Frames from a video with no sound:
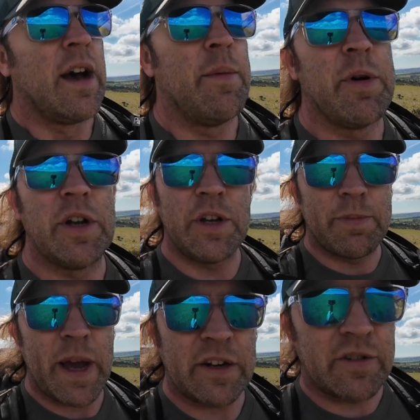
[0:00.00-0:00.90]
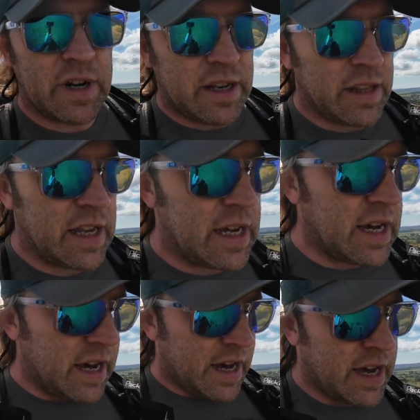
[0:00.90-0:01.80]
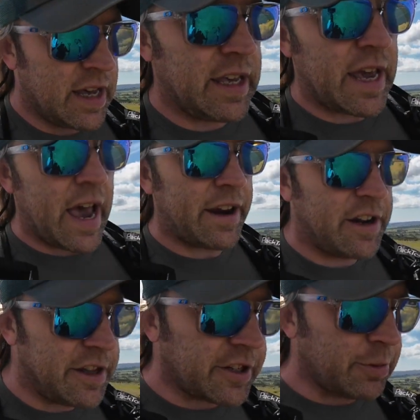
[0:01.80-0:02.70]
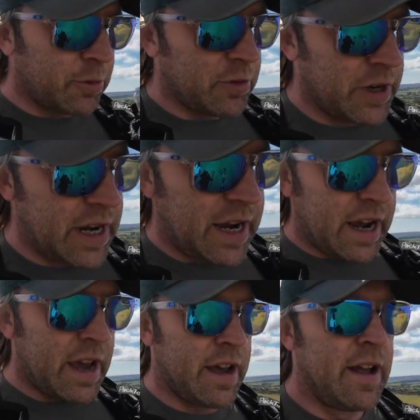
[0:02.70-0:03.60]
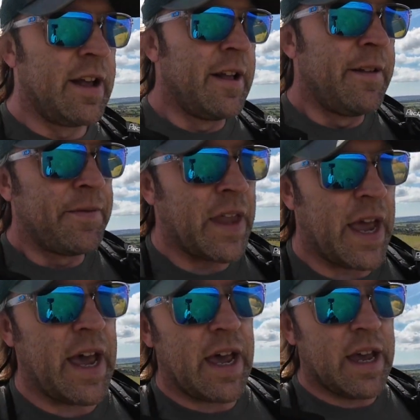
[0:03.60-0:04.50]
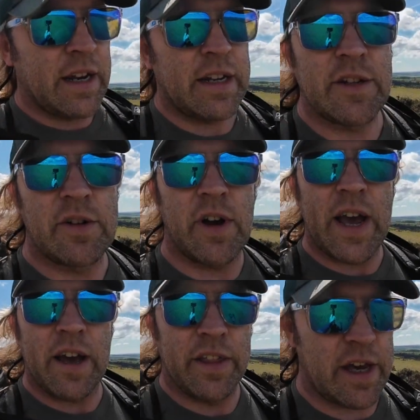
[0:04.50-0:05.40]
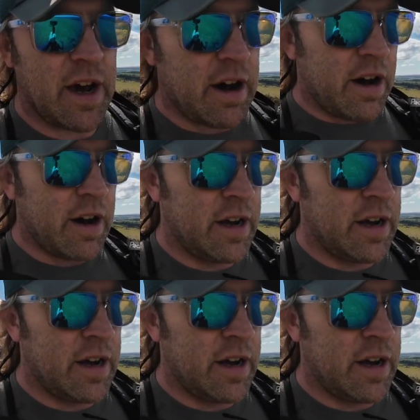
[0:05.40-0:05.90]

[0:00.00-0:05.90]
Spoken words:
put a new battery in the Canon this morning, and as I got out of the car,